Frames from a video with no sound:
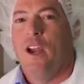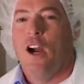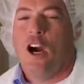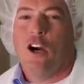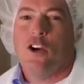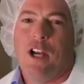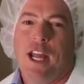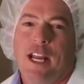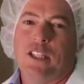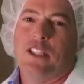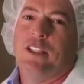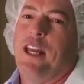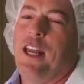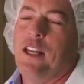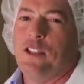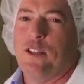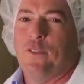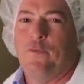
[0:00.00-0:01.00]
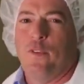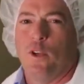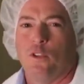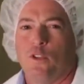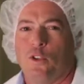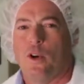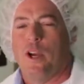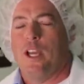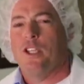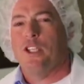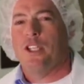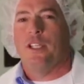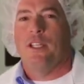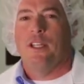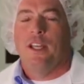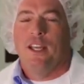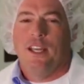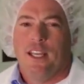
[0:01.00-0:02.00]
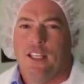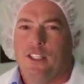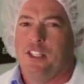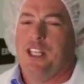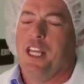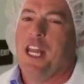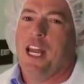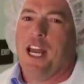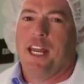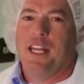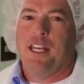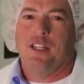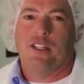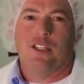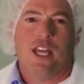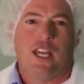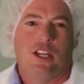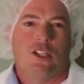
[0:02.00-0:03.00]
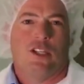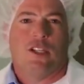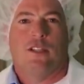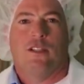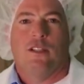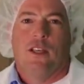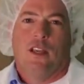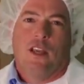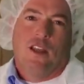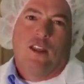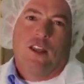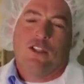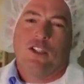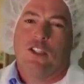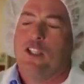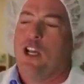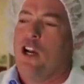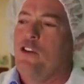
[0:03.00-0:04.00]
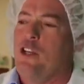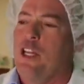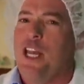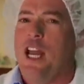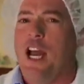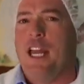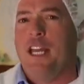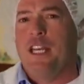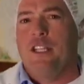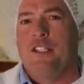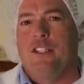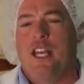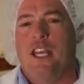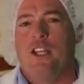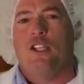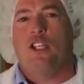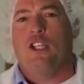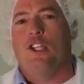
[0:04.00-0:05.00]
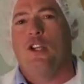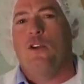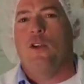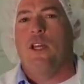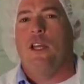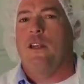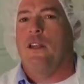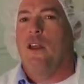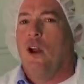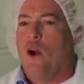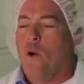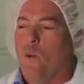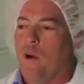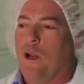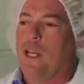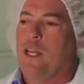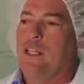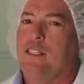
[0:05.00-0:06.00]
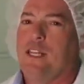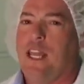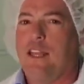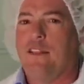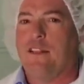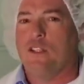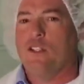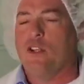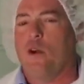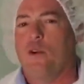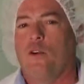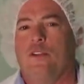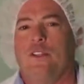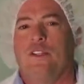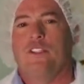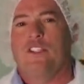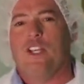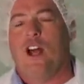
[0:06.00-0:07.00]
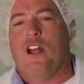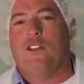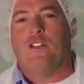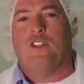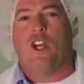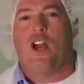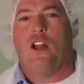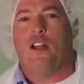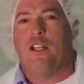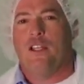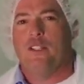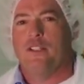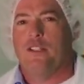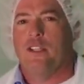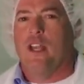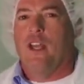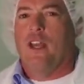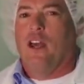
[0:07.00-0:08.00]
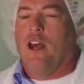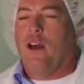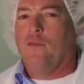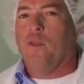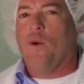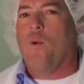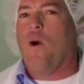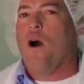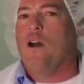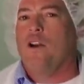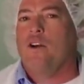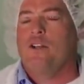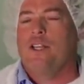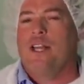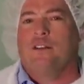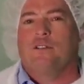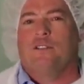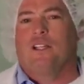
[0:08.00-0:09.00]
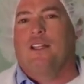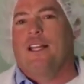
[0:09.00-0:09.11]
Our next stage of filtration is deionization. This is our deionization unit. We're going to take the total dissolved solids of the water down to